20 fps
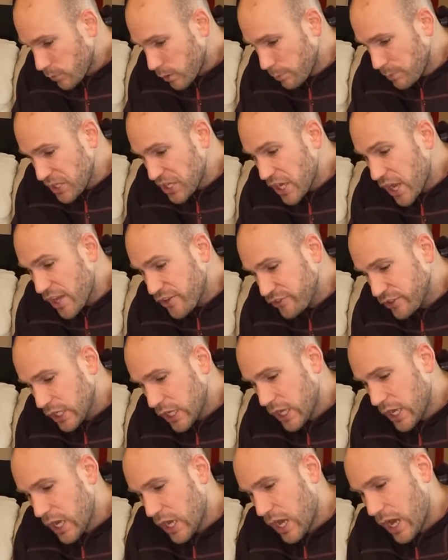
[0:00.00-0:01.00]
Because
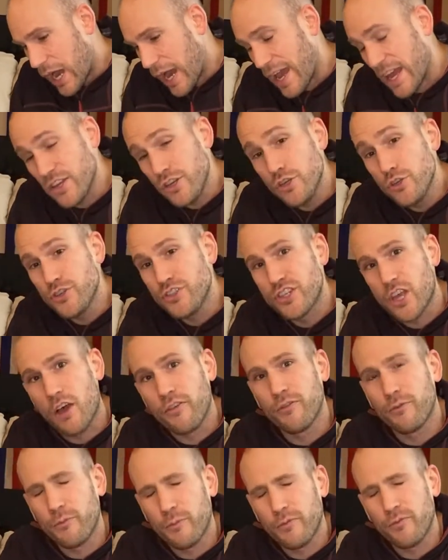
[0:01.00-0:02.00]
I had used
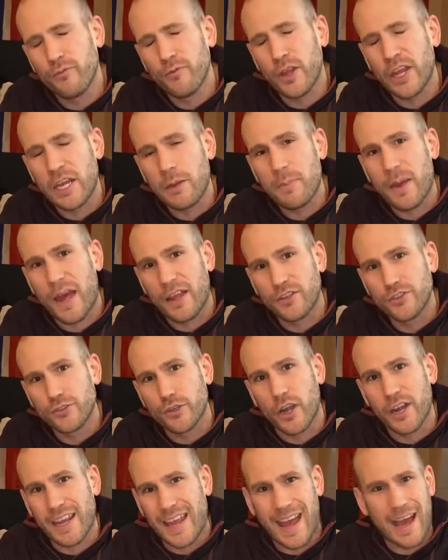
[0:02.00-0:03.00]
self-inflating pads
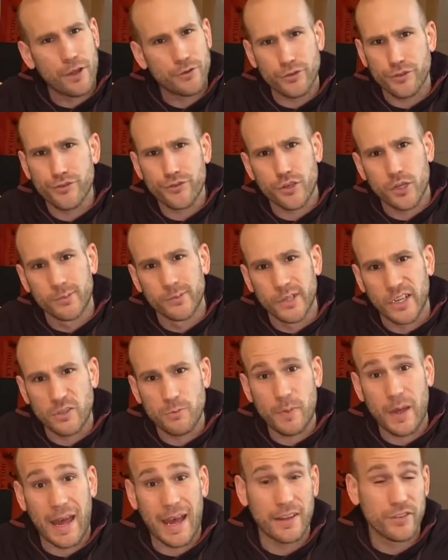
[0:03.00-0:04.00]
starting out, just
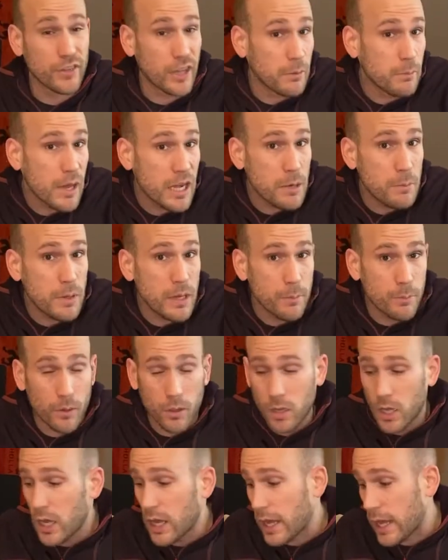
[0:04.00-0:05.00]
Thermarest pads like many
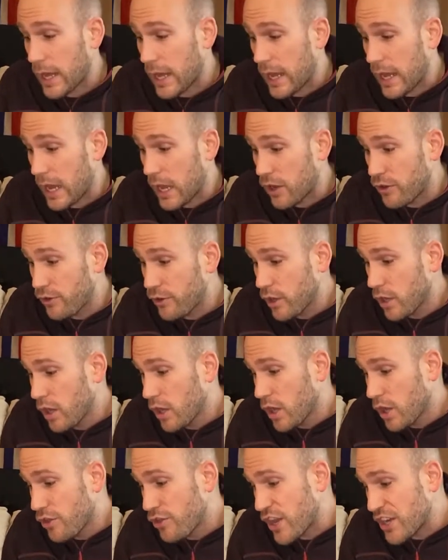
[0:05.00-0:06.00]
people, and
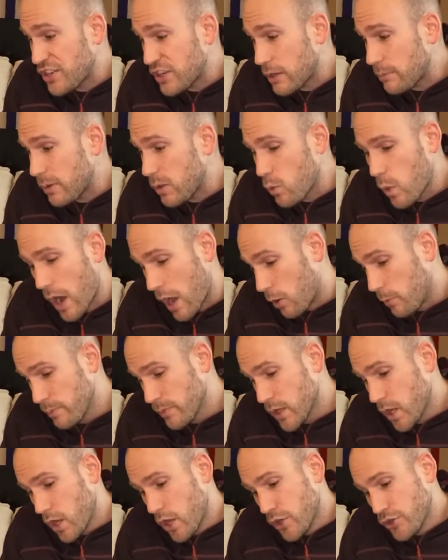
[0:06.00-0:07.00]
they did me well.
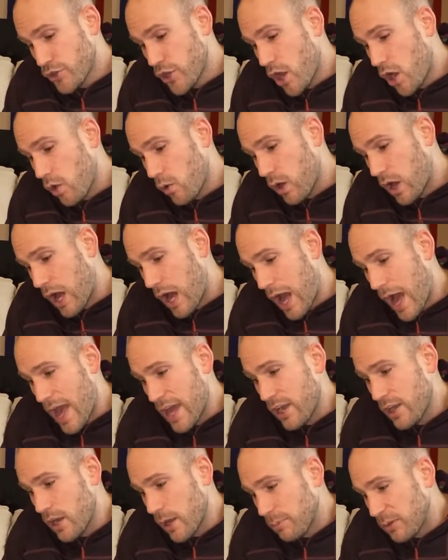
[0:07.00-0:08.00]
So I
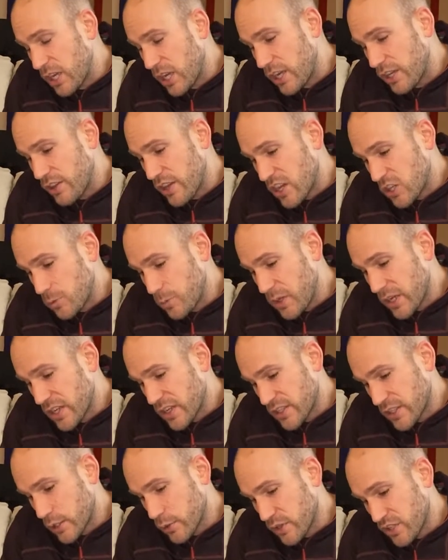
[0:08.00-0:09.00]
ended up getting this
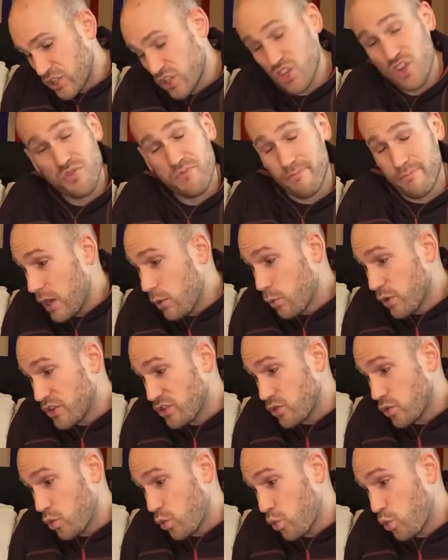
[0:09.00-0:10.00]
because it
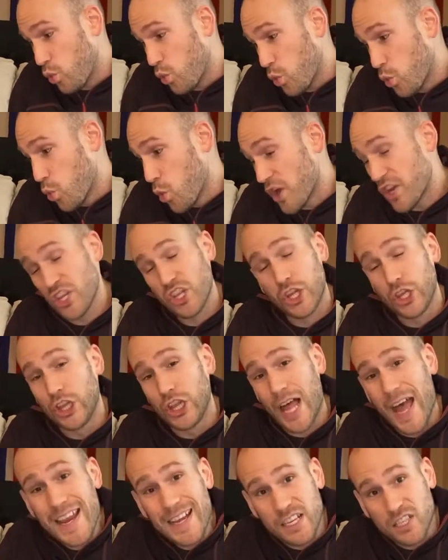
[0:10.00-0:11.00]
was one of the
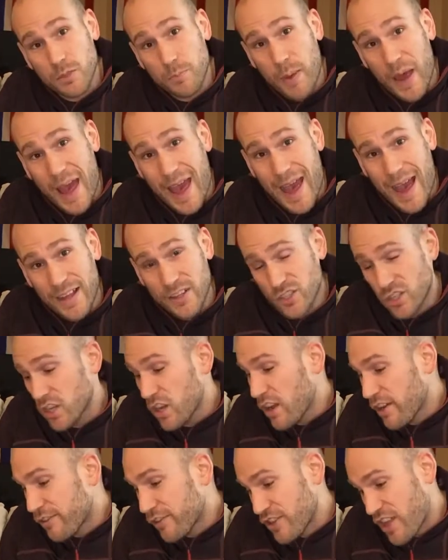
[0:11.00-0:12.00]
lightest pads
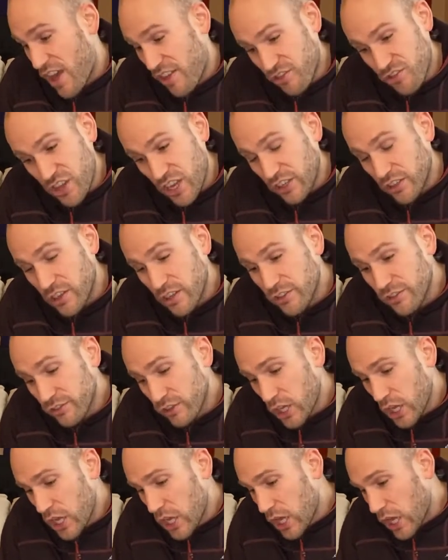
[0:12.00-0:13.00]
for that thickness,
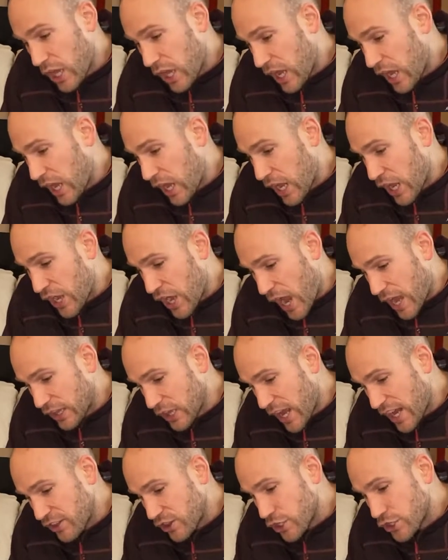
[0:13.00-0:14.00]
and I
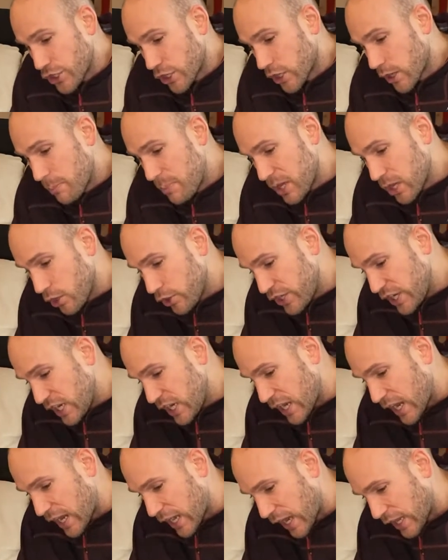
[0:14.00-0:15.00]
like the
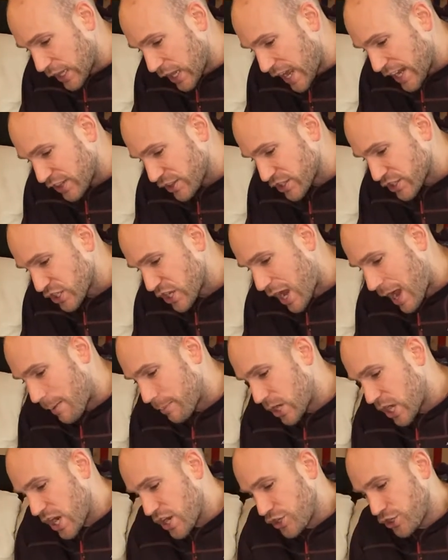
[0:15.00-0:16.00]
durability, and I like this
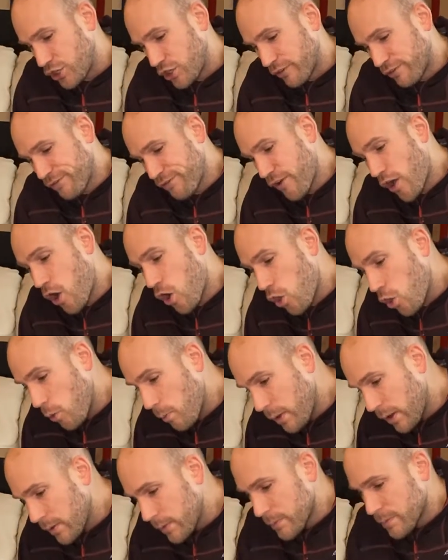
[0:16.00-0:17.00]
combination of
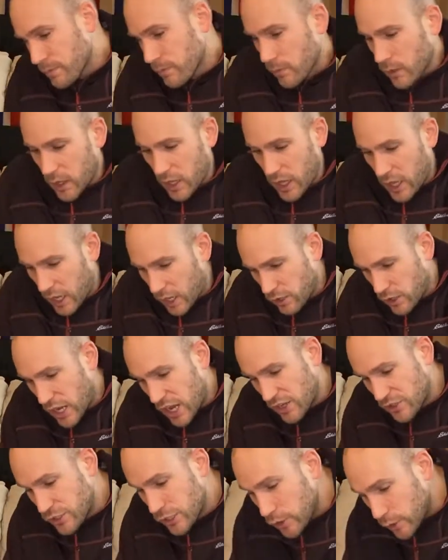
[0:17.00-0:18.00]
foam
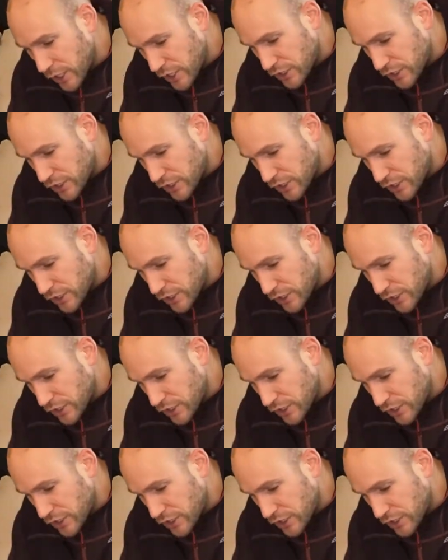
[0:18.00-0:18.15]
and 2